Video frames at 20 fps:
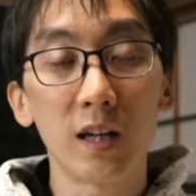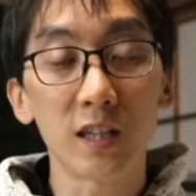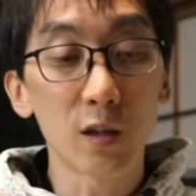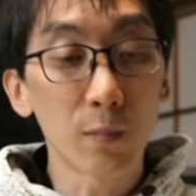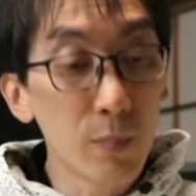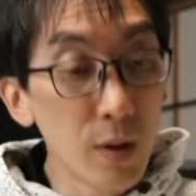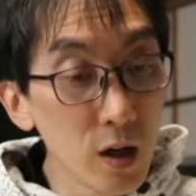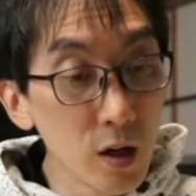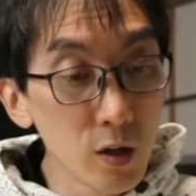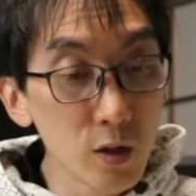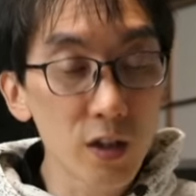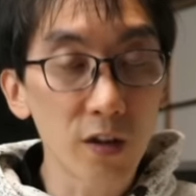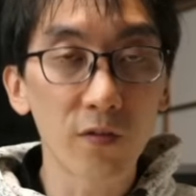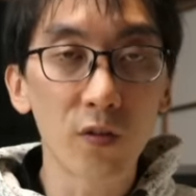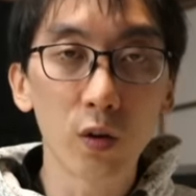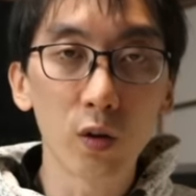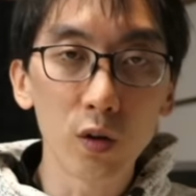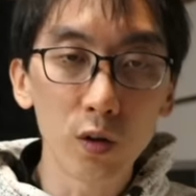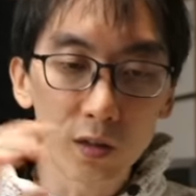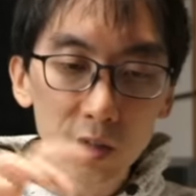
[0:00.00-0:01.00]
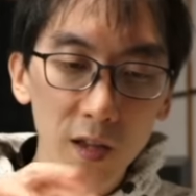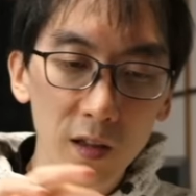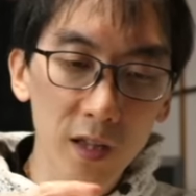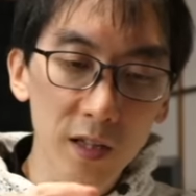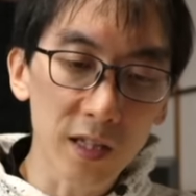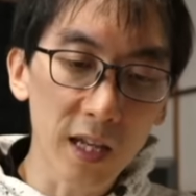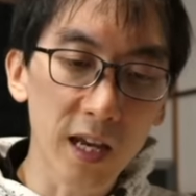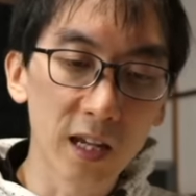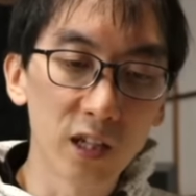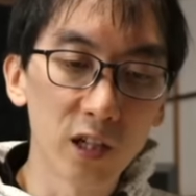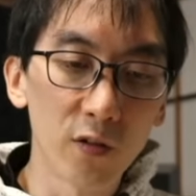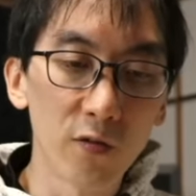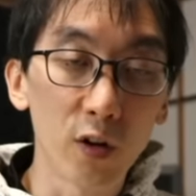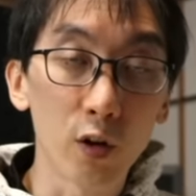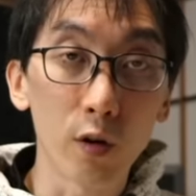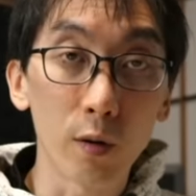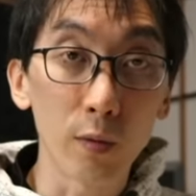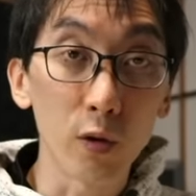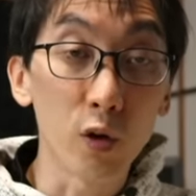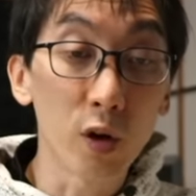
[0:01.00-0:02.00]
I suppose if you're using this handover
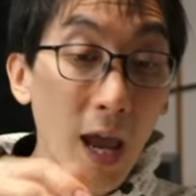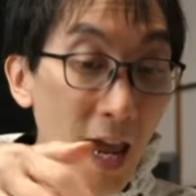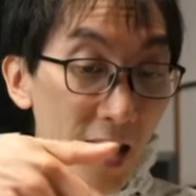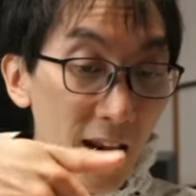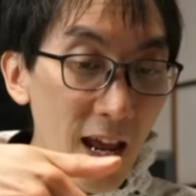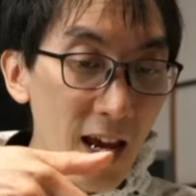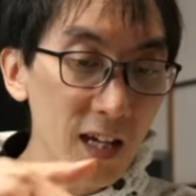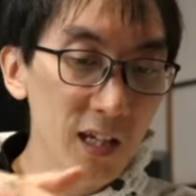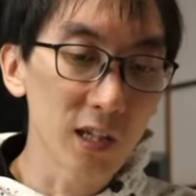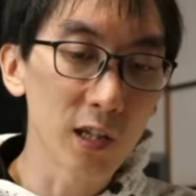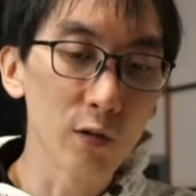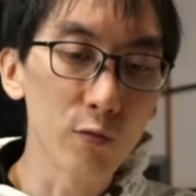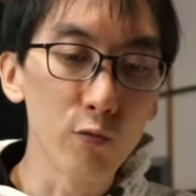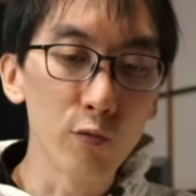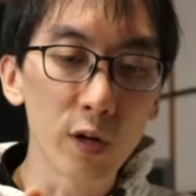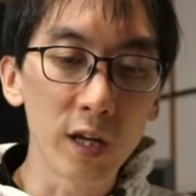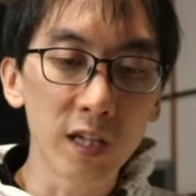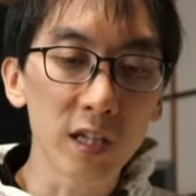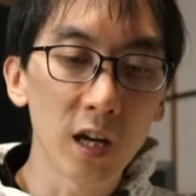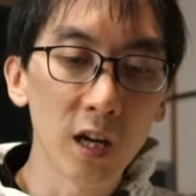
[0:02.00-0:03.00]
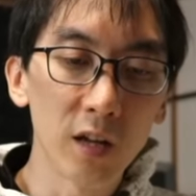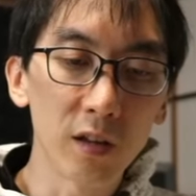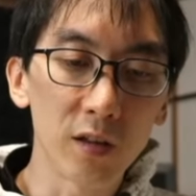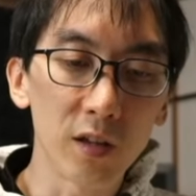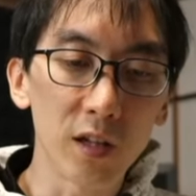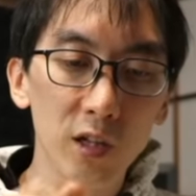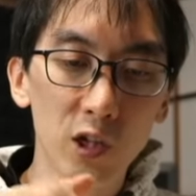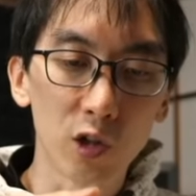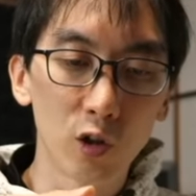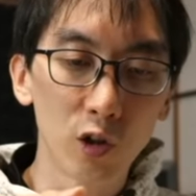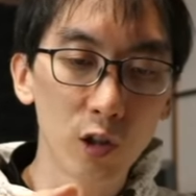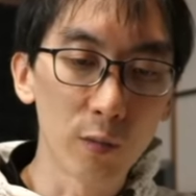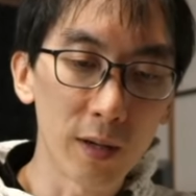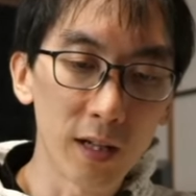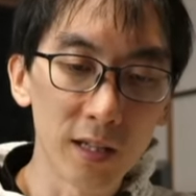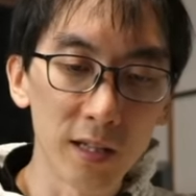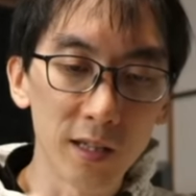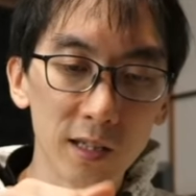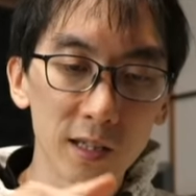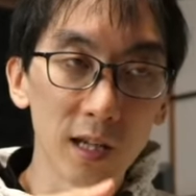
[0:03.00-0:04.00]
grip, you can actually reach the shoulder
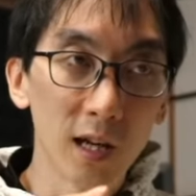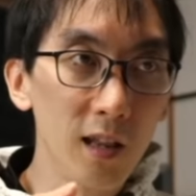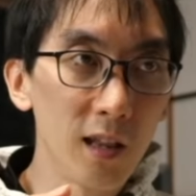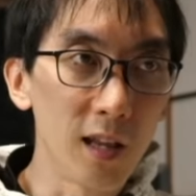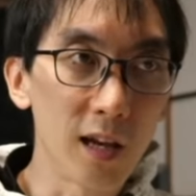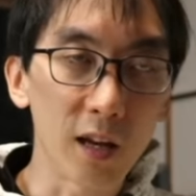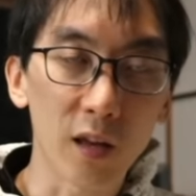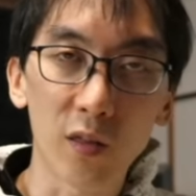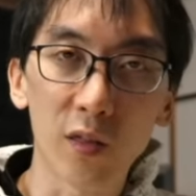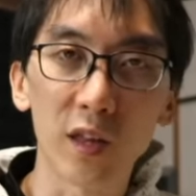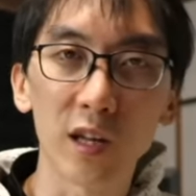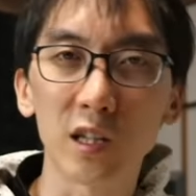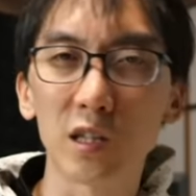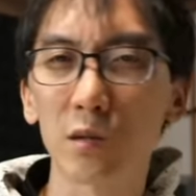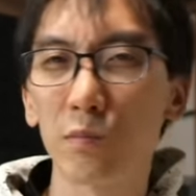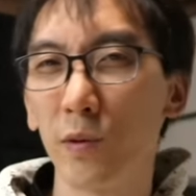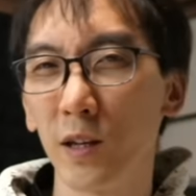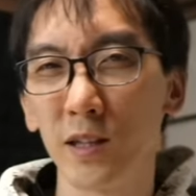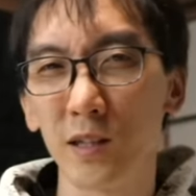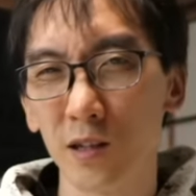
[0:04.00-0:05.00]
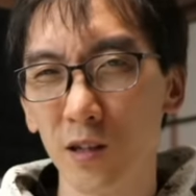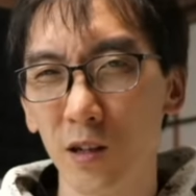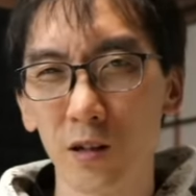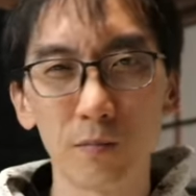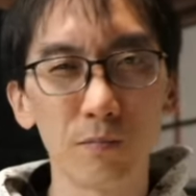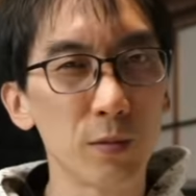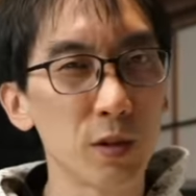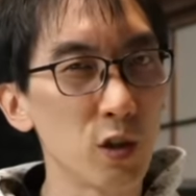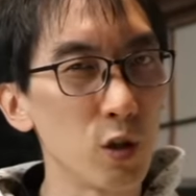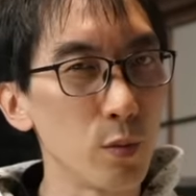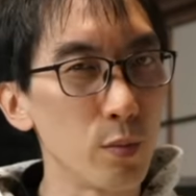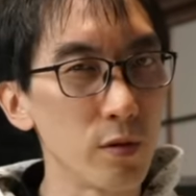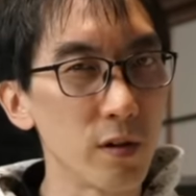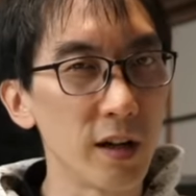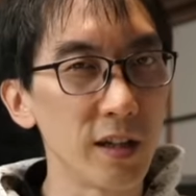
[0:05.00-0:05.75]
buttons like this, but it's not super